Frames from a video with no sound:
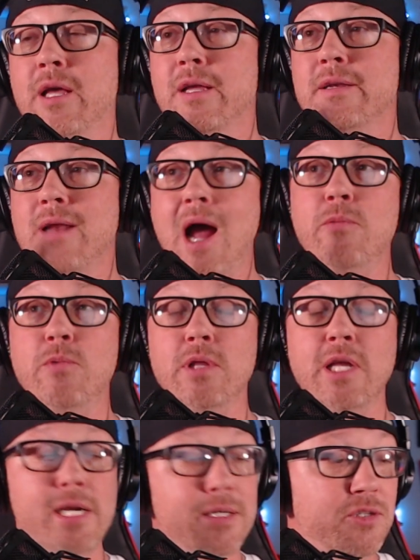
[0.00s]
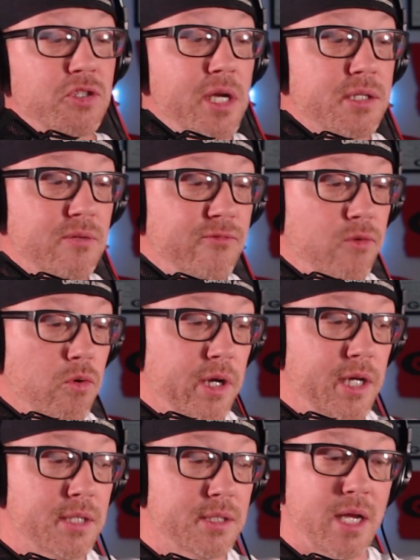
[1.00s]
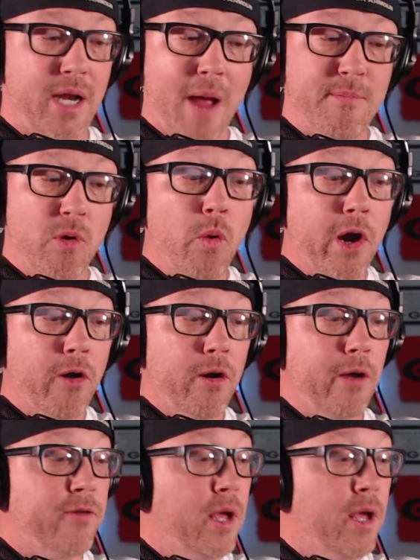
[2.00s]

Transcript: not related to Jason Voorhees that I'm aware of,